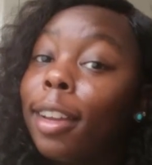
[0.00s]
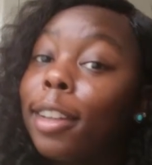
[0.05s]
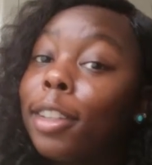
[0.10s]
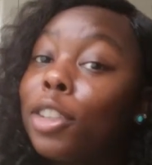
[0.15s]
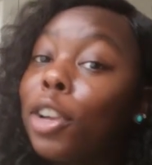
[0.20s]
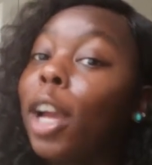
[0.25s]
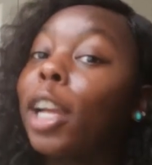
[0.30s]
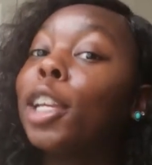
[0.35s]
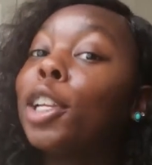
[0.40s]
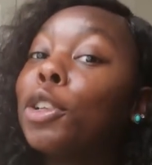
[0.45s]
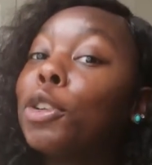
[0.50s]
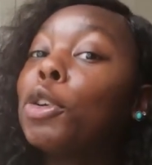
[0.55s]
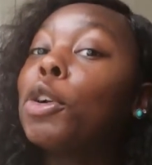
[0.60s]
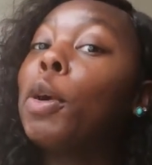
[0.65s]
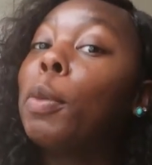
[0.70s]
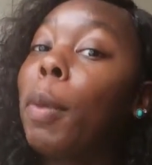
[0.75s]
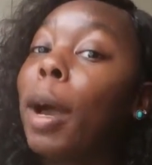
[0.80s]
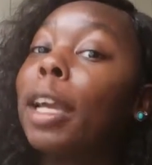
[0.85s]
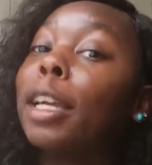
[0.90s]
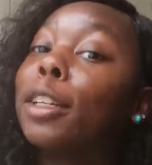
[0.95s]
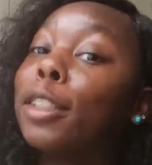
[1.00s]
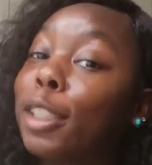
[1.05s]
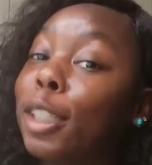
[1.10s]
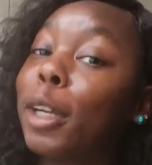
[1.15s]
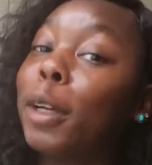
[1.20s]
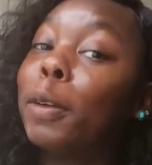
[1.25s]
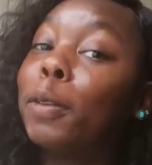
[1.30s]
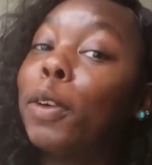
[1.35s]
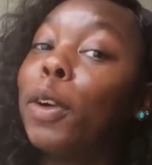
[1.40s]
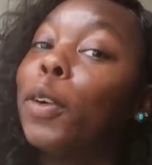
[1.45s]
trying to do it by
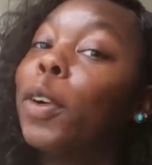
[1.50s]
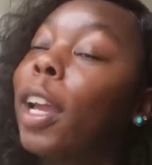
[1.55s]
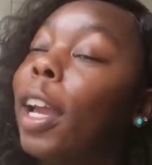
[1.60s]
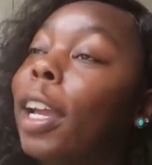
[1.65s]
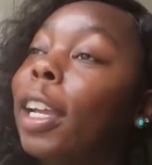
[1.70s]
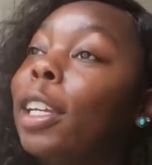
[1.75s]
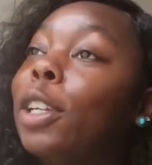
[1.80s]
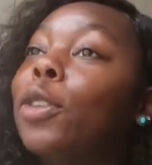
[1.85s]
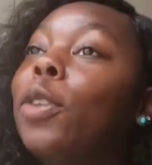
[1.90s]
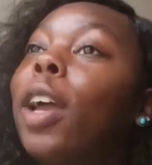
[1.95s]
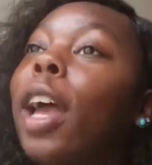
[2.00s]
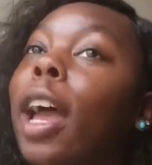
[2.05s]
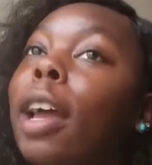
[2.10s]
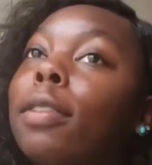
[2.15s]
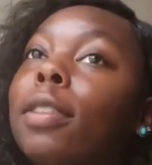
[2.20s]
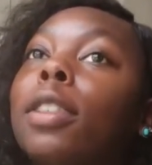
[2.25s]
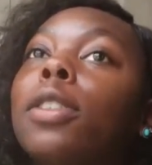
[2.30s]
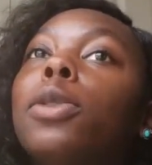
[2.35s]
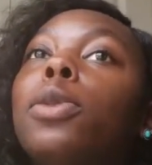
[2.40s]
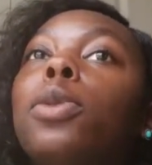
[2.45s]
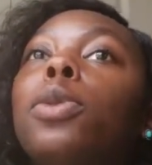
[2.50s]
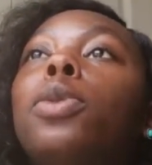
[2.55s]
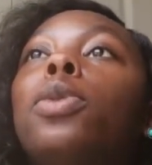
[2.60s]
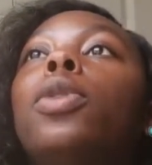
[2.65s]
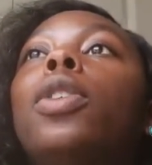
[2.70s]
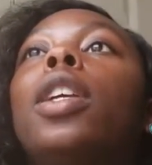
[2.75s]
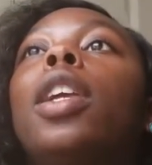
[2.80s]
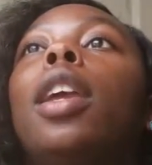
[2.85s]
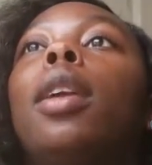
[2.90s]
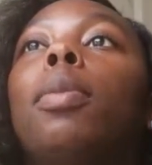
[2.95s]
yourself, okay? You have to
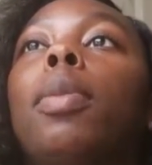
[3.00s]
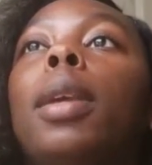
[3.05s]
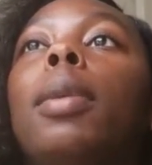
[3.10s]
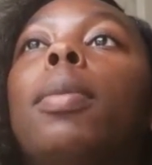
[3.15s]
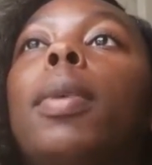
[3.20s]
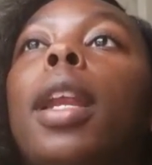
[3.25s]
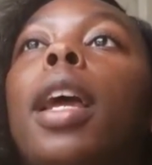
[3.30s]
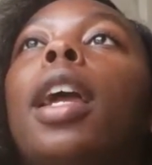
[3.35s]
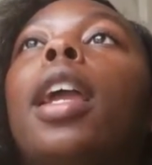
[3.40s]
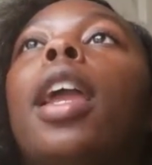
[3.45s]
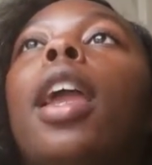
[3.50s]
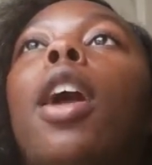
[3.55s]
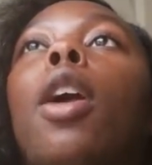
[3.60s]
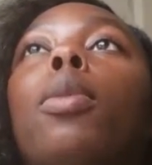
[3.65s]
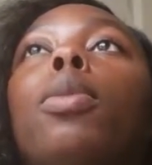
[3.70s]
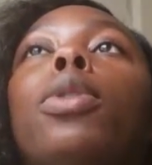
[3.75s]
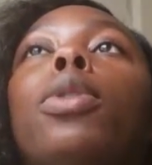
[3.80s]
get people that can help you.